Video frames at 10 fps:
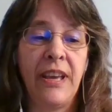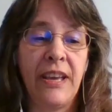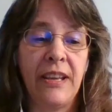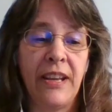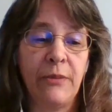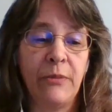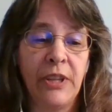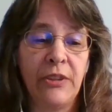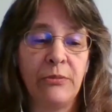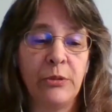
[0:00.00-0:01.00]
And I
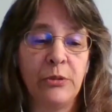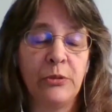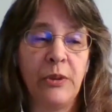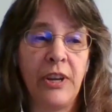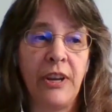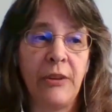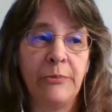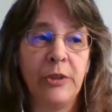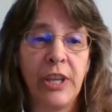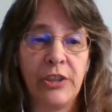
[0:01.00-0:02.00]
went through
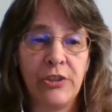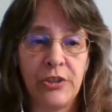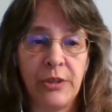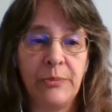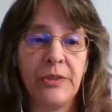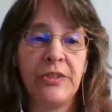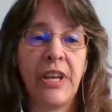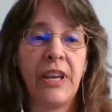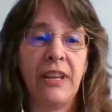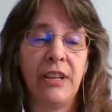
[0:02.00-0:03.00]

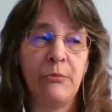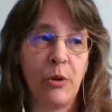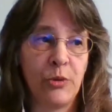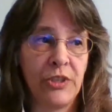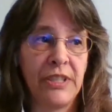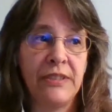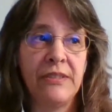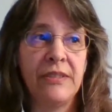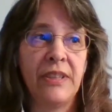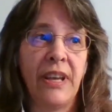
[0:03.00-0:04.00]
relationships and
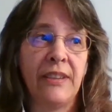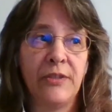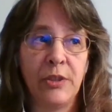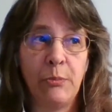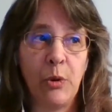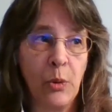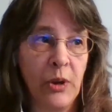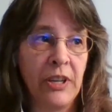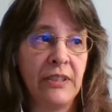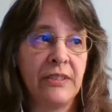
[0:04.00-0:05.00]
emotions and
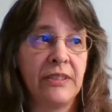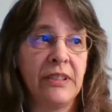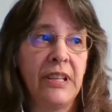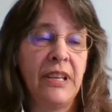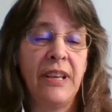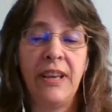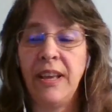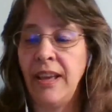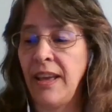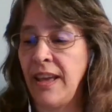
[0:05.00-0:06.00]
support
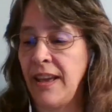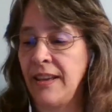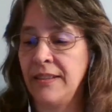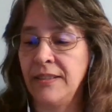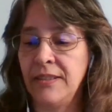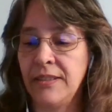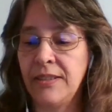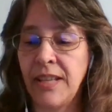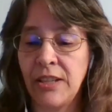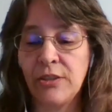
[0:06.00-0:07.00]
and
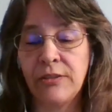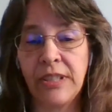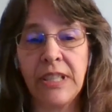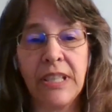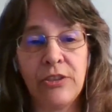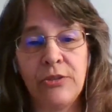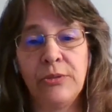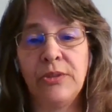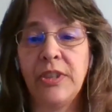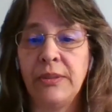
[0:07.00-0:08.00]
sensory
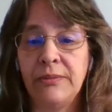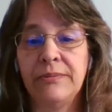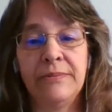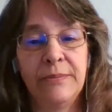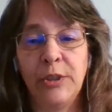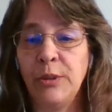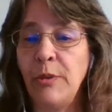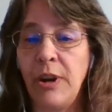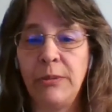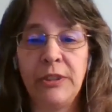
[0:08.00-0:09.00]
issues that were
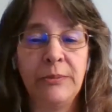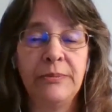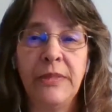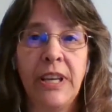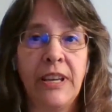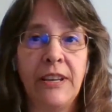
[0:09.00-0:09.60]
a problem.